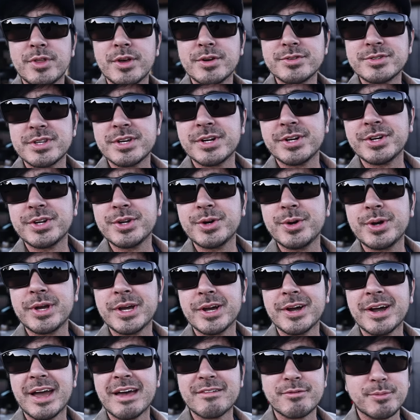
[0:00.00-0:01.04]
For those that are new
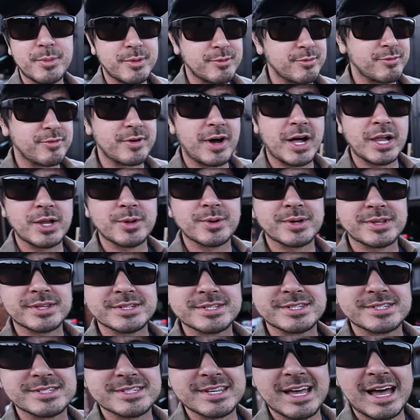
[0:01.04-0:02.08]
here, haven't been following,
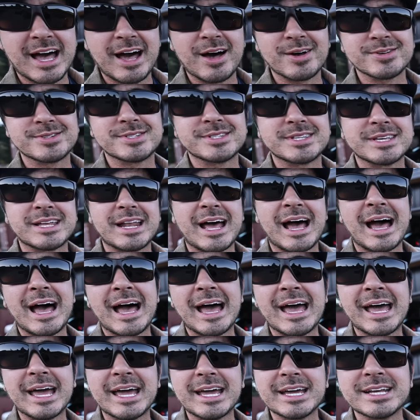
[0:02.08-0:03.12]
this is a house that
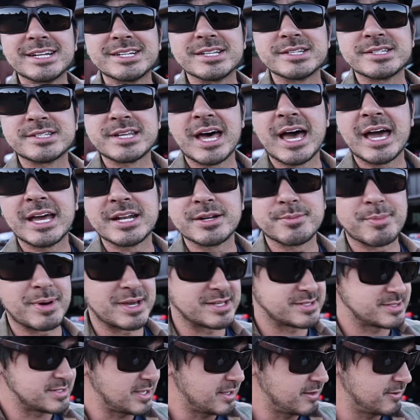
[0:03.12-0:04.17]
I designed
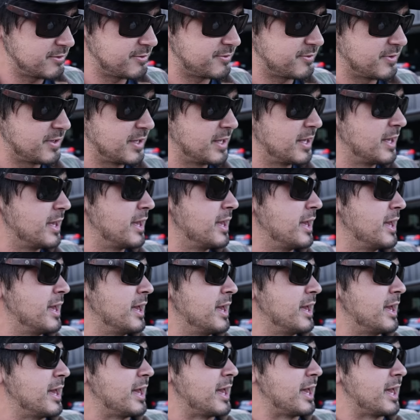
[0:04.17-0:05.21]
myself
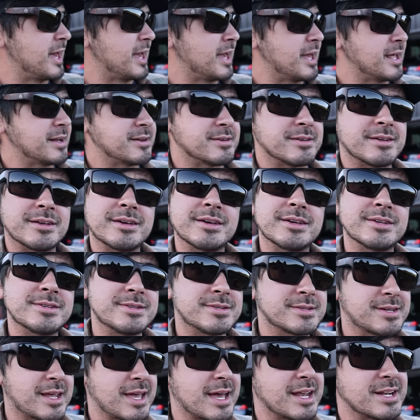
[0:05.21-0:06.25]
and
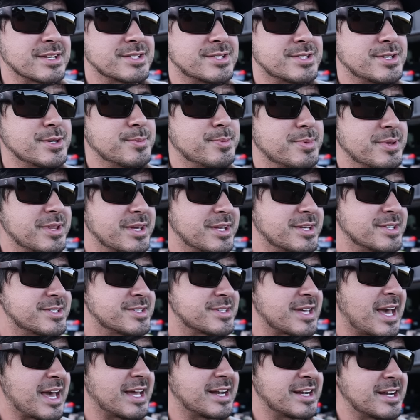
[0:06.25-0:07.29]
kind of stupidly
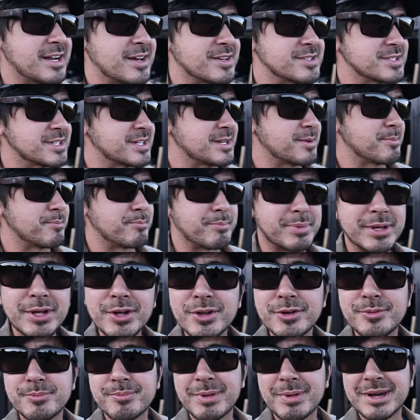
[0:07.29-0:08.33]
decided I was gonna
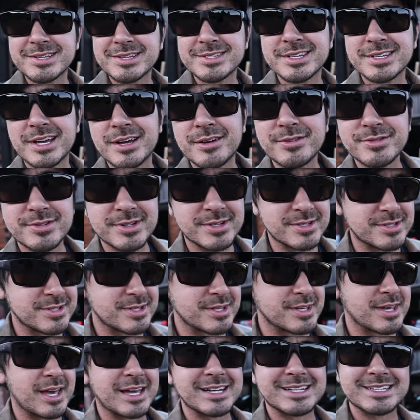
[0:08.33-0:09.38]
build myself. So I, was
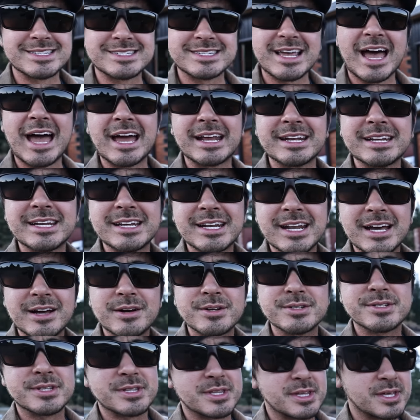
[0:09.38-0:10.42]
the, I designed it, I
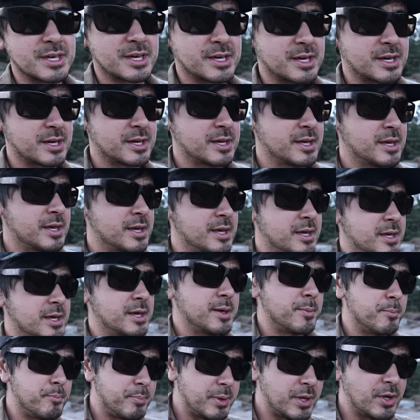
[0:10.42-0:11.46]
was the
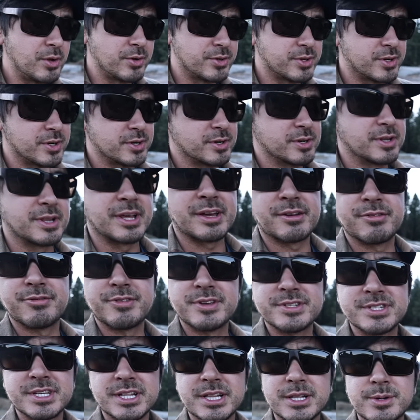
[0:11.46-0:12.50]
builder, like
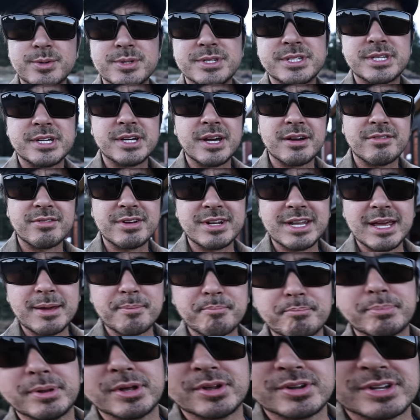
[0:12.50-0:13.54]
physically was here every day
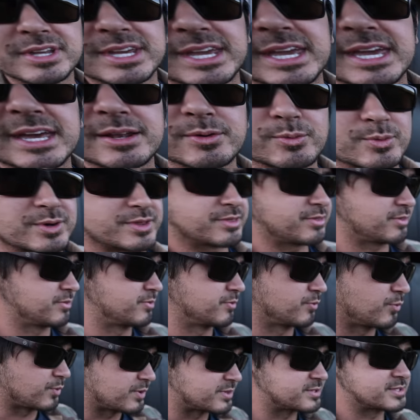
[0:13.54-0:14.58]
building it with
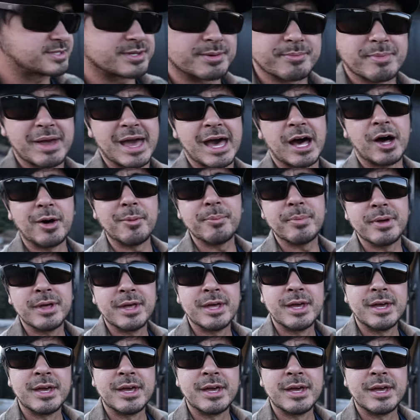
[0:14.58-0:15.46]
with some help.